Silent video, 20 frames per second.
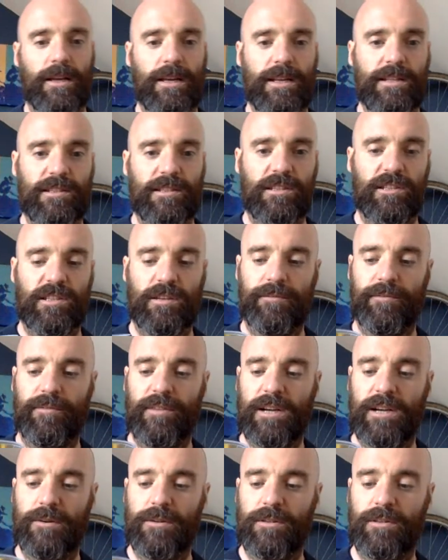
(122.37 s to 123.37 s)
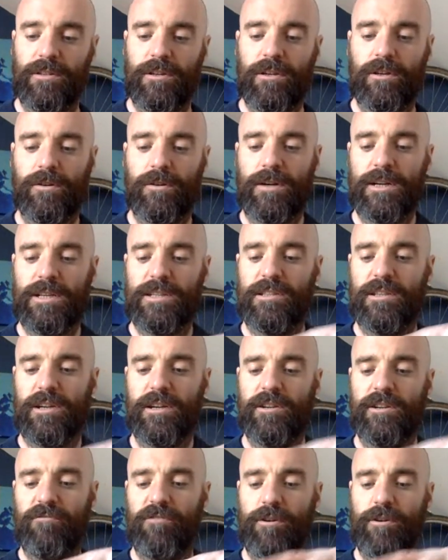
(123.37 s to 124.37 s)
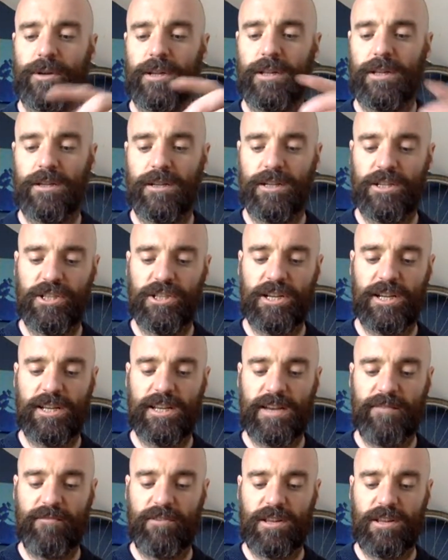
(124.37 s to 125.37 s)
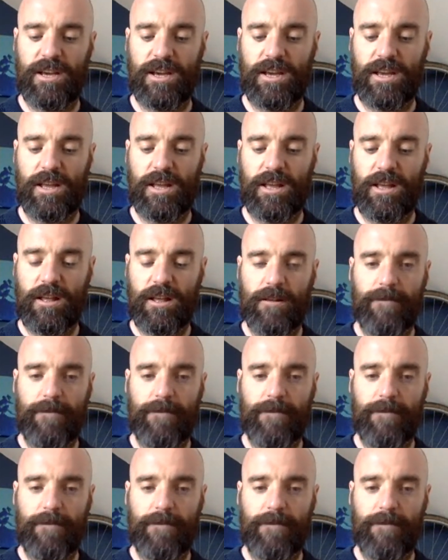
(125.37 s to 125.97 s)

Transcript: It's a sunflower, so I started growing it. I check it every day.